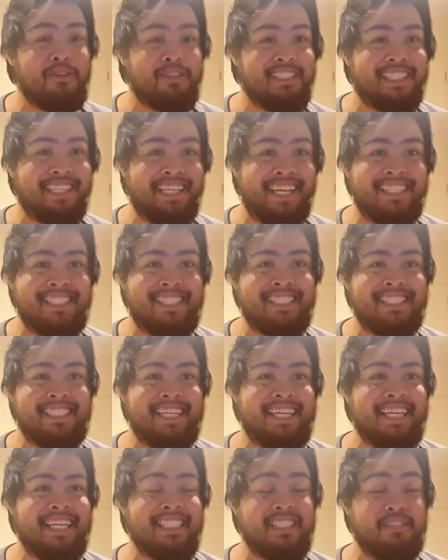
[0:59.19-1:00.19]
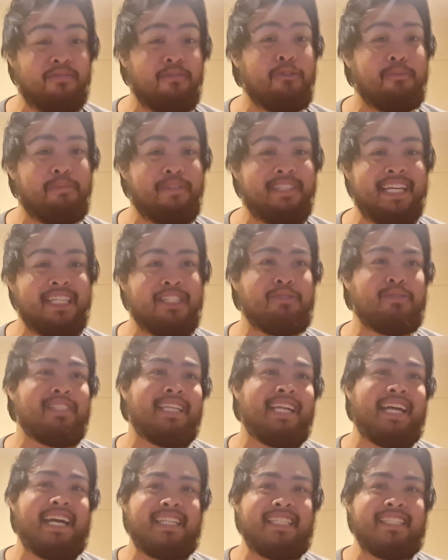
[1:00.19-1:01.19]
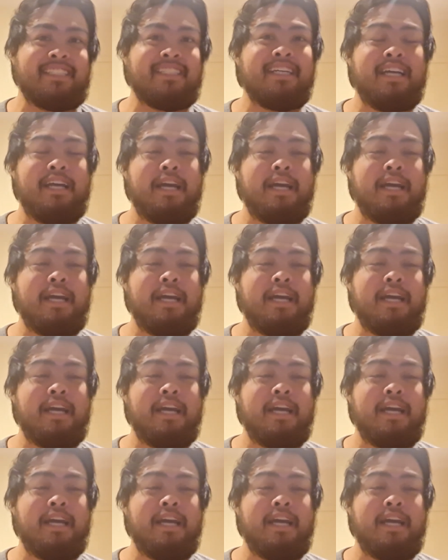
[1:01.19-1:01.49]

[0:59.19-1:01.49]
is yet to see his full potential as an actor.